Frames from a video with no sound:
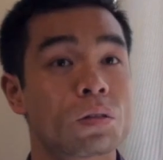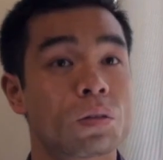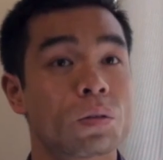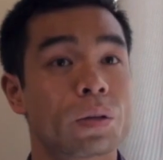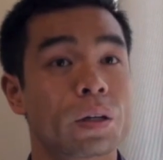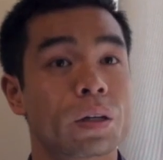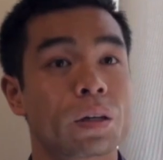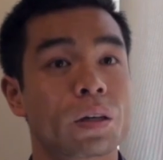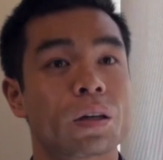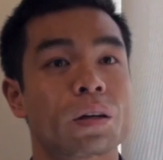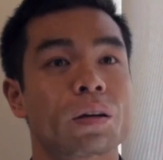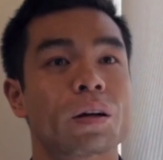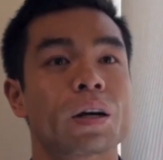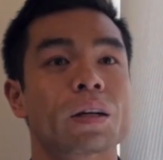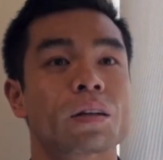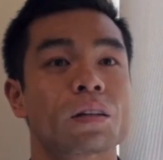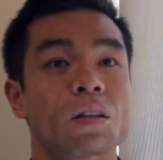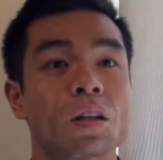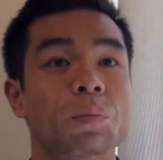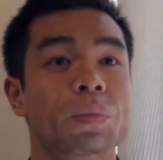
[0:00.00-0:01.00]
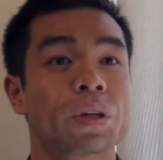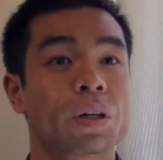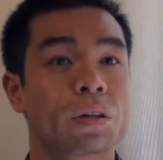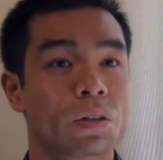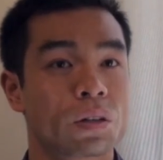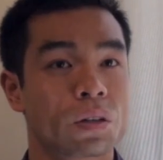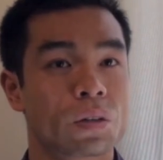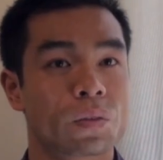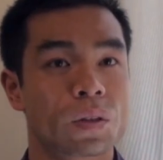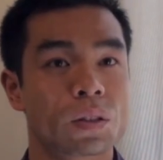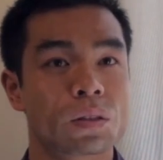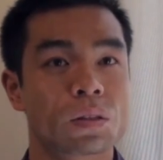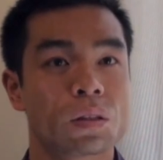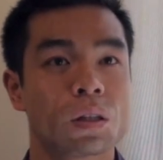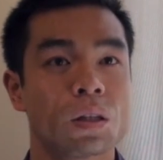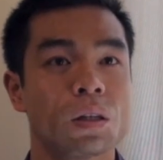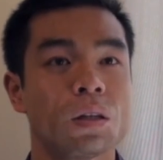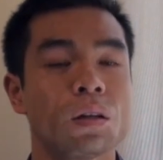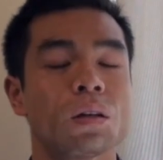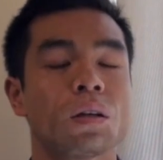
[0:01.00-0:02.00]
student here at Columbia
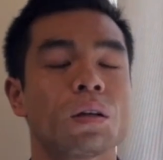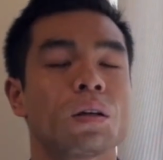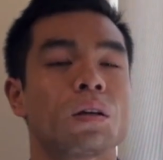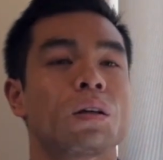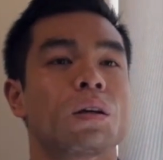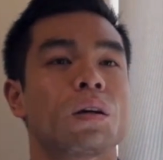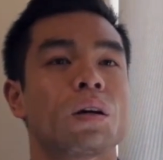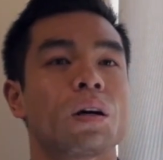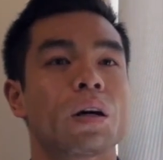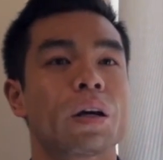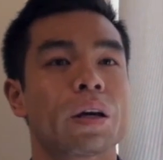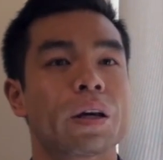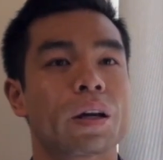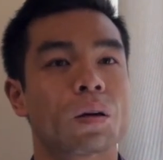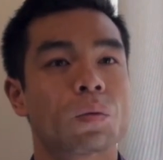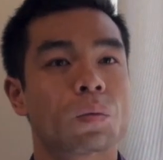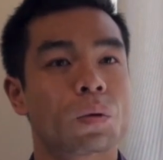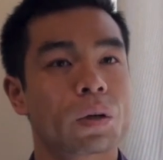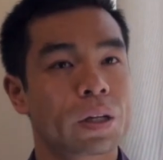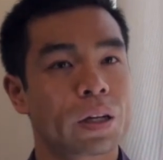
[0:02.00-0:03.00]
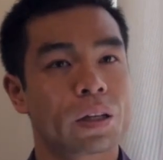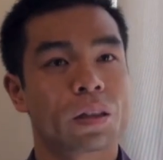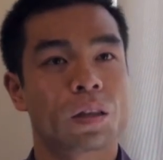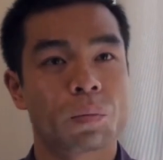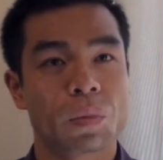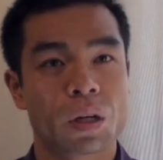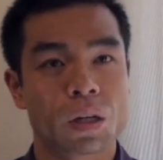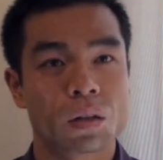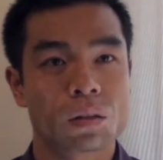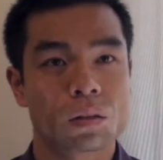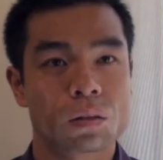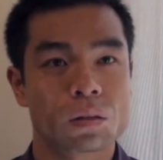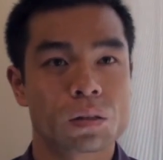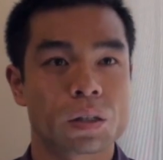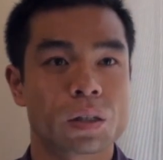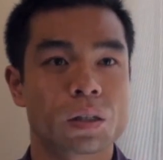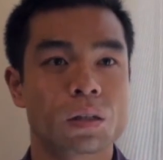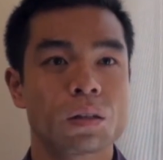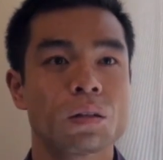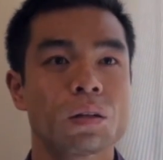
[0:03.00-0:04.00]
University, uh, and I work at the medical
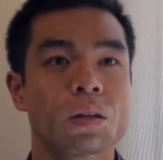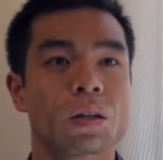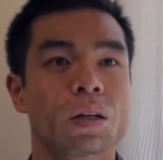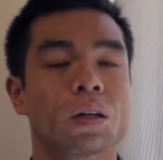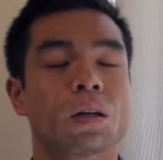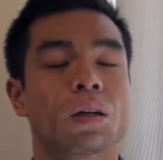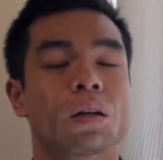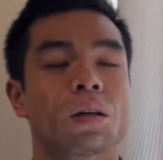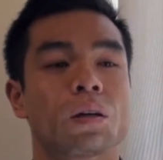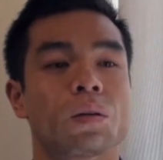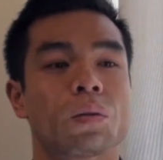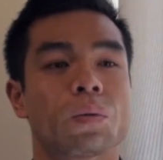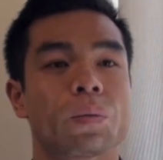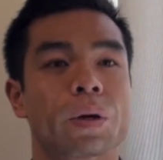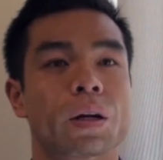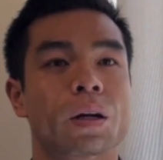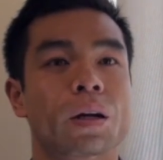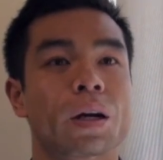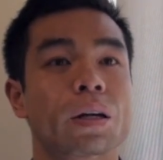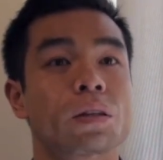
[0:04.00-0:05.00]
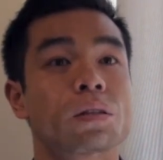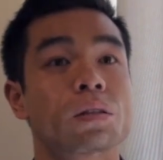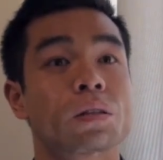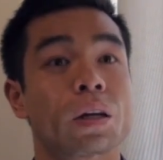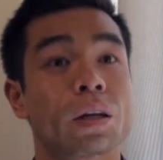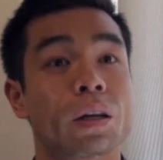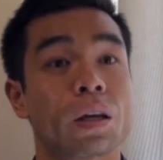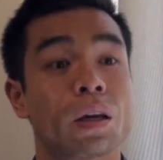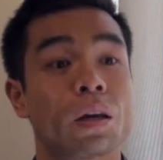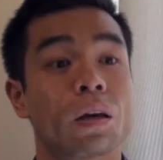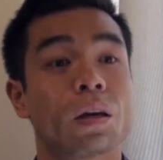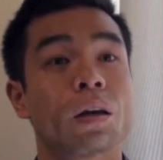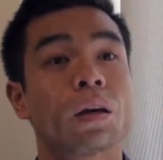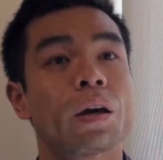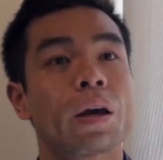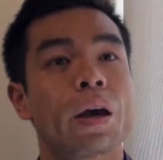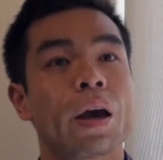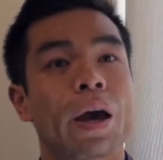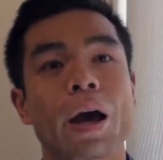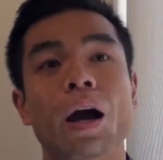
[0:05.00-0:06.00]
center uh, where I study
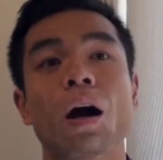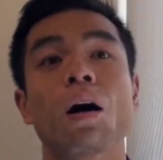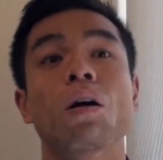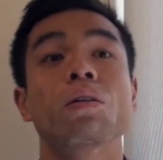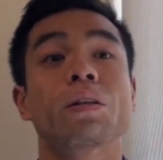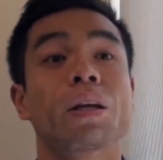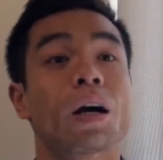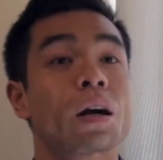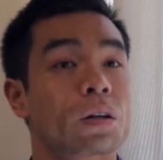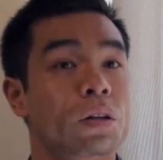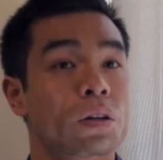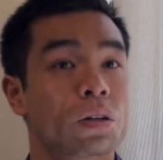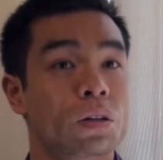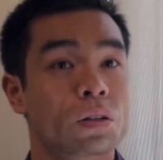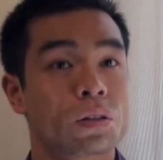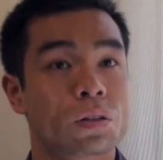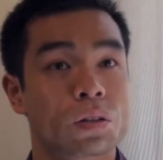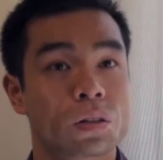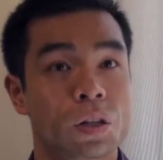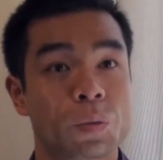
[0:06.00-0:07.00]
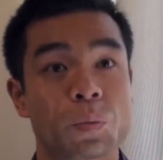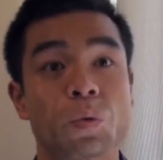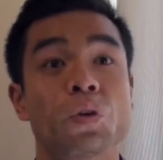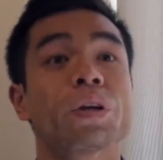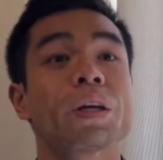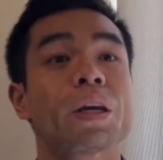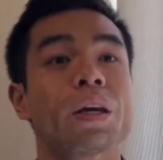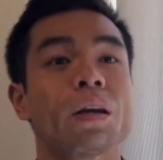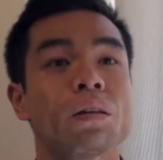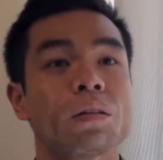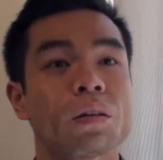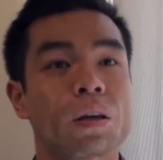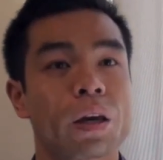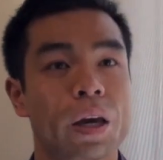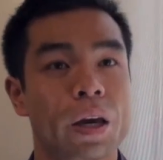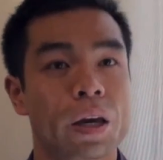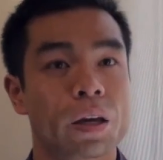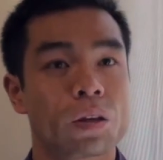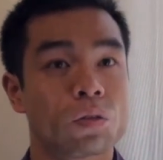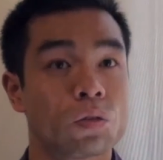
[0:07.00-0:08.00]
how doctors communicate
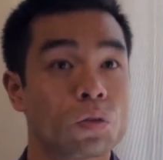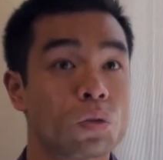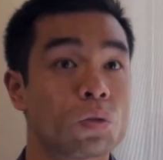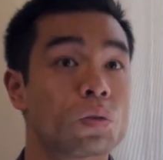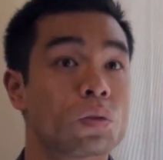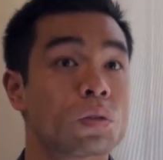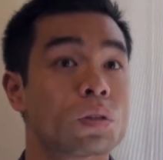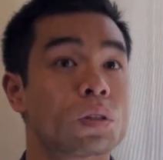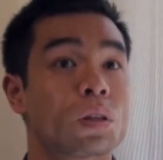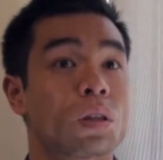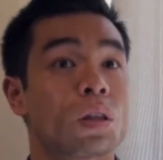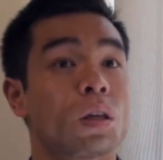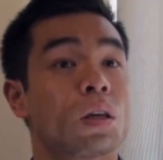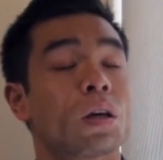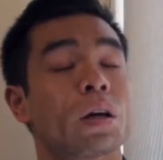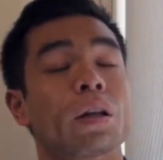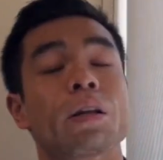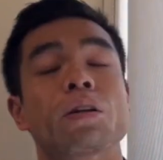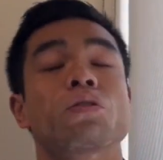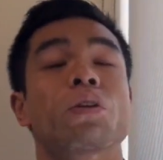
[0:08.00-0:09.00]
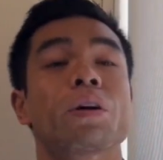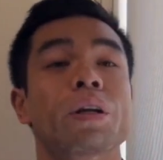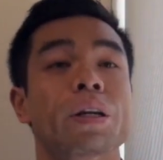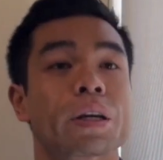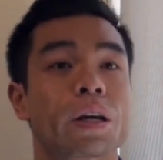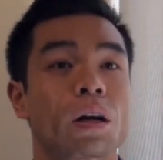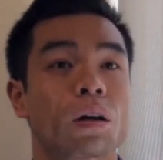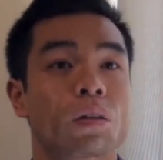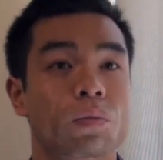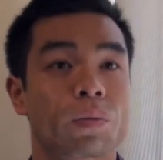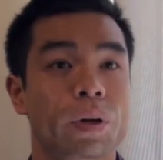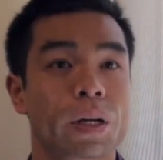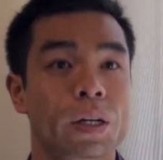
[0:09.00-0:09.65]
and use the electronic health